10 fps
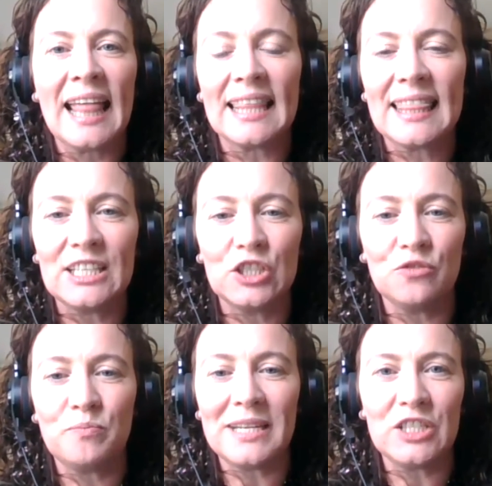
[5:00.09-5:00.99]
the things
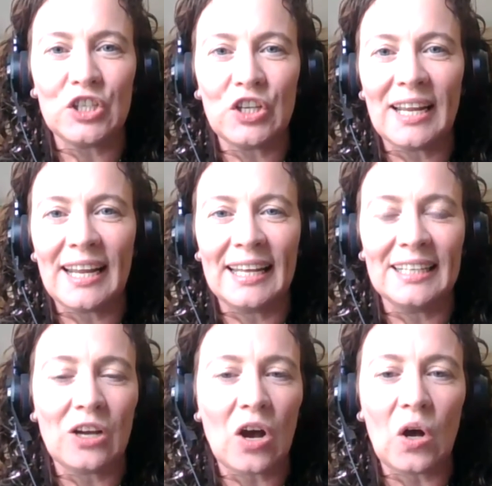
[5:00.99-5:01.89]
you've been doing in
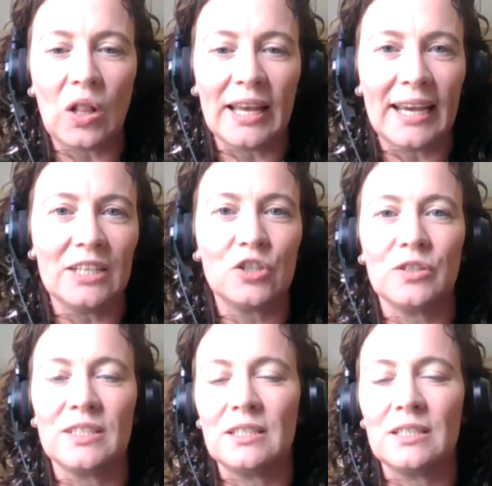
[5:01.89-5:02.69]
college or